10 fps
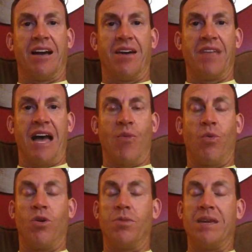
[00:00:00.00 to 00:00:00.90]
of that
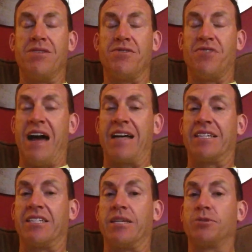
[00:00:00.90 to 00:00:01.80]
will be the fact
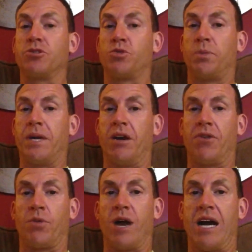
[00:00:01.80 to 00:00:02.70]
that temperatures will be on
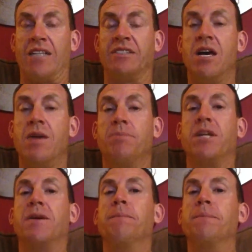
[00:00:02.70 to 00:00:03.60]
the rise,
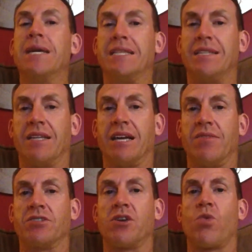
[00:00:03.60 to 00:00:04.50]
but humidity
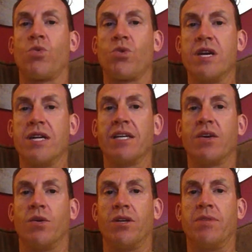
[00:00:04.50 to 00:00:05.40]
levels are really
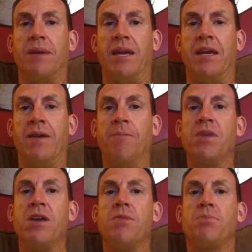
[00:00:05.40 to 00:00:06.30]
going to be
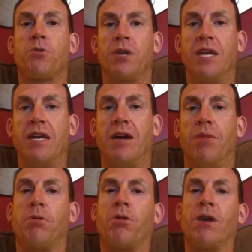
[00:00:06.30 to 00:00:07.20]
pretty
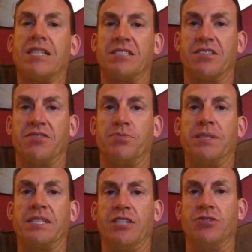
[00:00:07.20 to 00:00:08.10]
oppressive
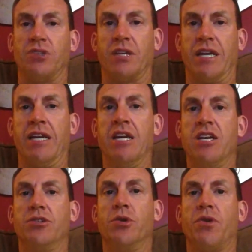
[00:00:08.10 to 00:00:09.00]
potentially
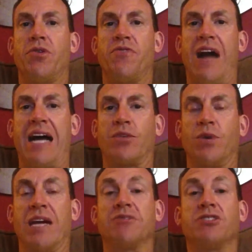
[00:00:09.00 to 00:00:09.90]
due to the fact that
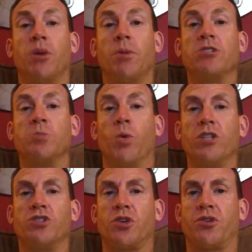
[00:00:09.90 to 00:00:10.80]
we have so much
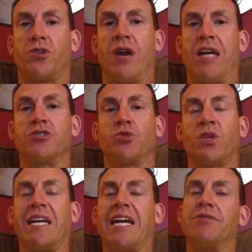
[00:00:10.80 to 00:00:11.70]
moisture in the ground. It's
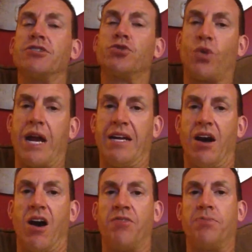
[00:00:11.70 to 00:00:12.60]
really kind of a
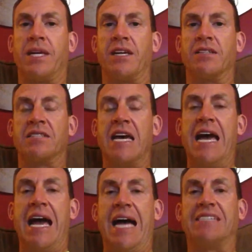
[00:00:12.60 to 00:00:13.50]
trade-off because
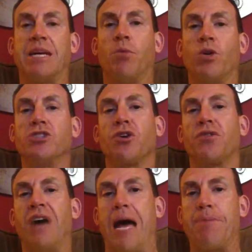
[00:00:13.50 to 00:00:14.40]
as that moisture
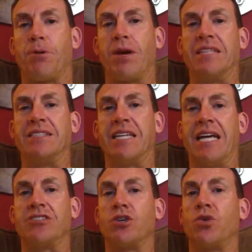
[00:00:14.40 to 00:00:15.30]
evaporates, it
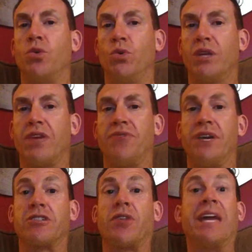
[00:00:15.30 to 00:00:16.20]
has a cooling
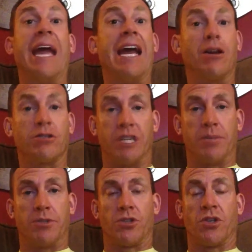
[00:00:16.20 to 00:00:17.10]
effect on the air
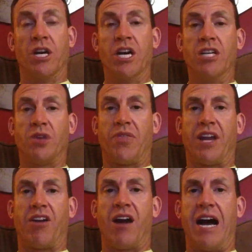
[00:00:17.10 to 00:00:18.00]
temperature. So I
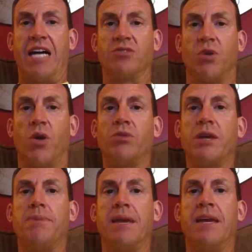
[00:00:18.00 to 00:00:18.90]
think our highs will
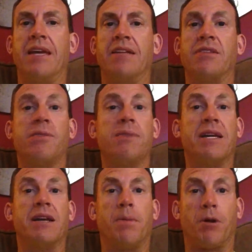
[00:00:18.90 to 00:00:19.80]
only be into the
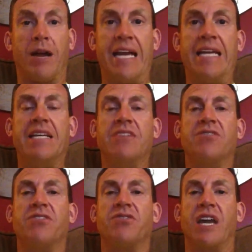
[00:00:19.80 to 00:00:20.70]
mid and upper
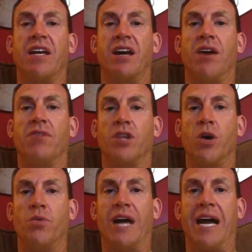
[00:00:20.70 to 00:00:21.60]
80s instead of
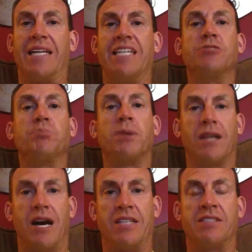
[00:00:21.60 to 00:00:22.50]
low 90s
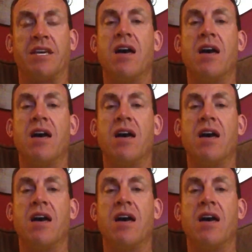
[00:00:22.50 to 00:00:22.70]
plus.